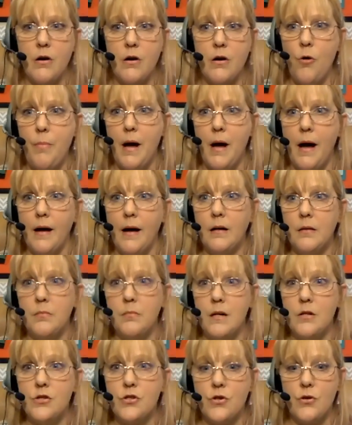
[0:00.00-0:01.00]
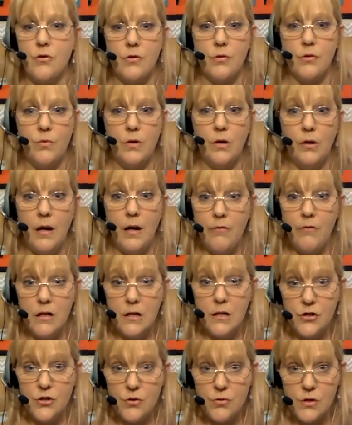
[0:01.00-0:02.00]
and go back and make sure that we don't have
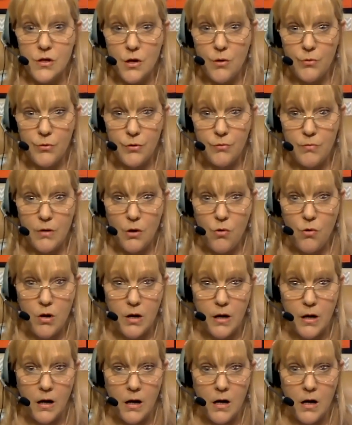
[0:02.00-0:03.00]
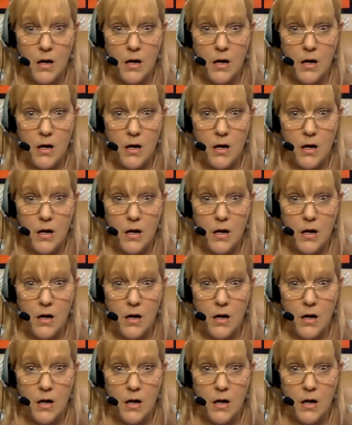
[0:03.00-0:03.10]
any issues here with the recording.